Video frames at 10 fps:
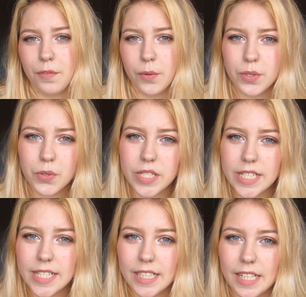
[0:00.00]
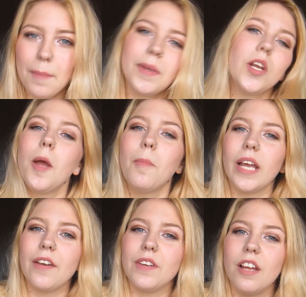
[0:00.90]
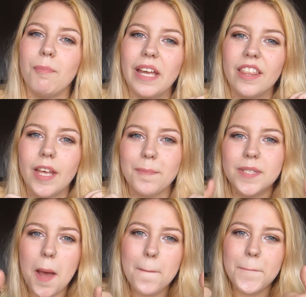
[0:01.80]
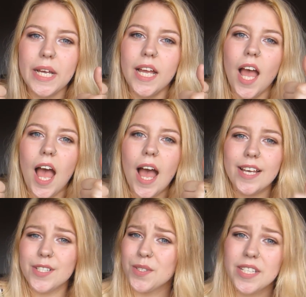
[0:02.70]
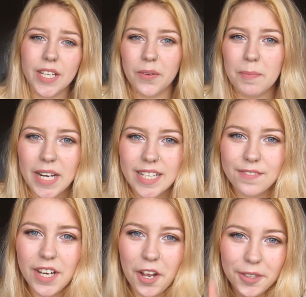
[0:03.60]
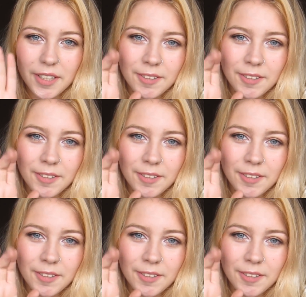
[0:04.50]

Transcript: you enjoyed it, let me know by giving it a big thumbs up, and I'll see you in my next video.